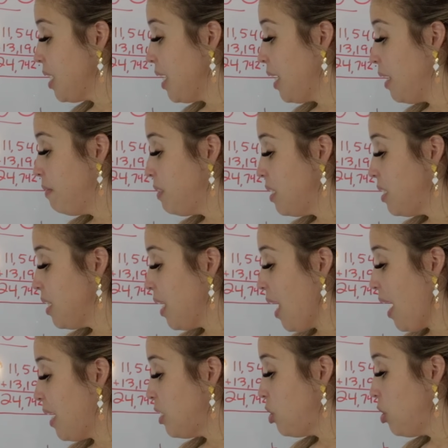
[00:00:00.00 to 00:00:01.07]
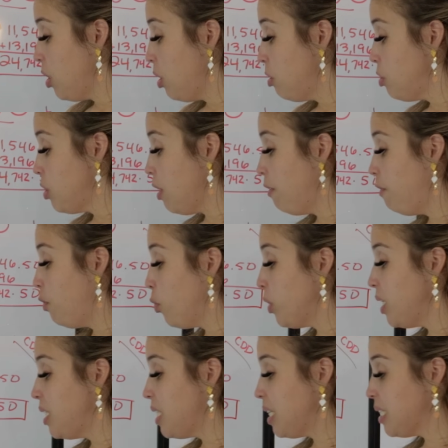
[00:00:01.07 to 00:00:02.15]
It gives us a cash to close of
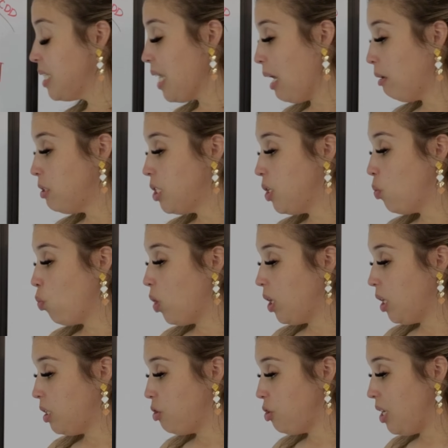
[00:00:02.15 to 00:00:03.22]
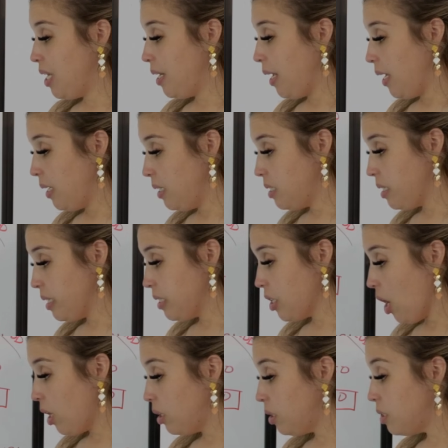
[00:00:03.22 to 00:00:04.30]
$46,100
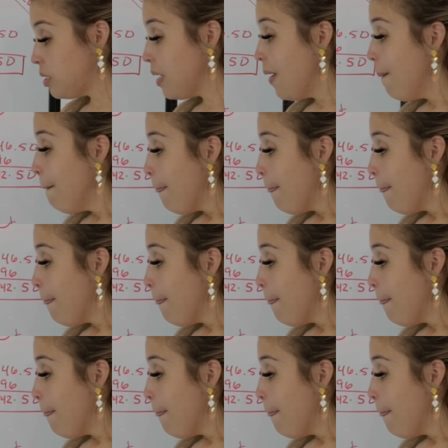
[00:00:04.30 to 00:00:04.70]
$186.